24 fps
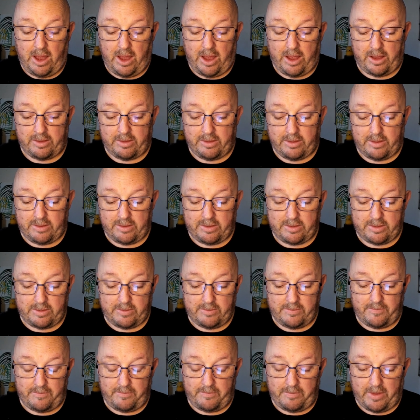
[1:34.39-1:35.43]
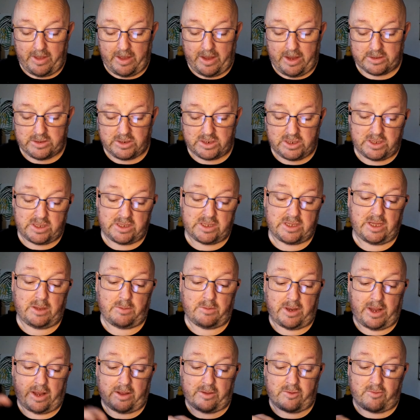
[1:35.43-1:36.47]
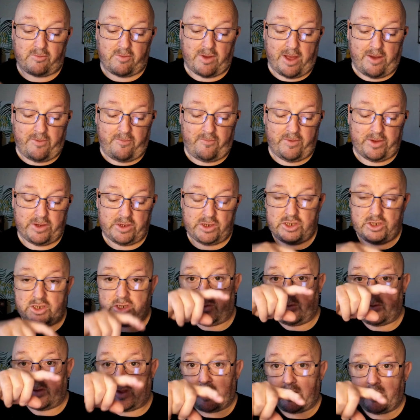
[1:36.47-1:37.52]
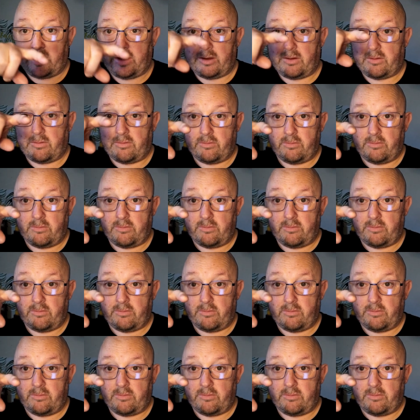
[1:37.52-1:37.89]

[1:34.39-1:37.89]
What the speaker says: and as you can see in the next graph, it shows like a little,